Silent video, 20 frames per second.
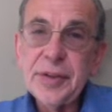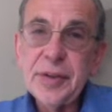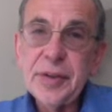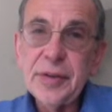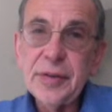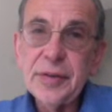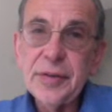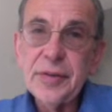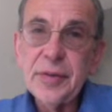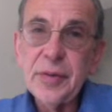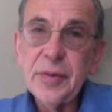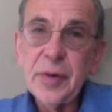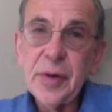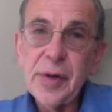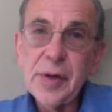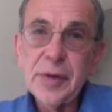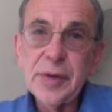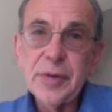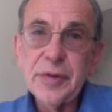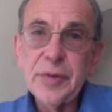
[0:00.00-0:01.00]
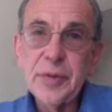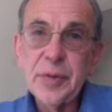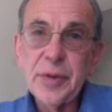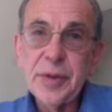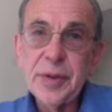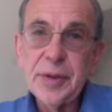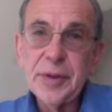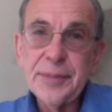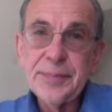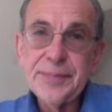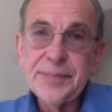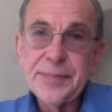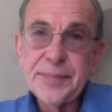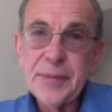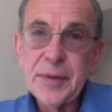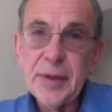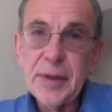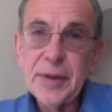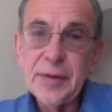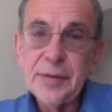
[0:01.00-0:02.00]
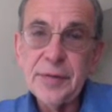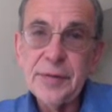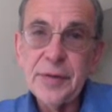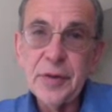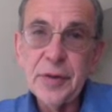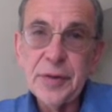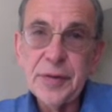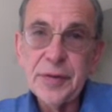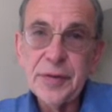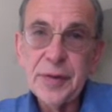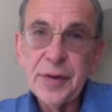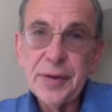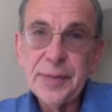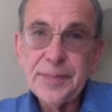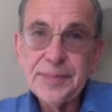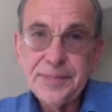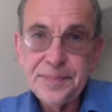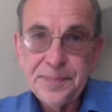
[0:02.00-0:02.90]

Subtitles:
Those two articles we're going to kind of focus on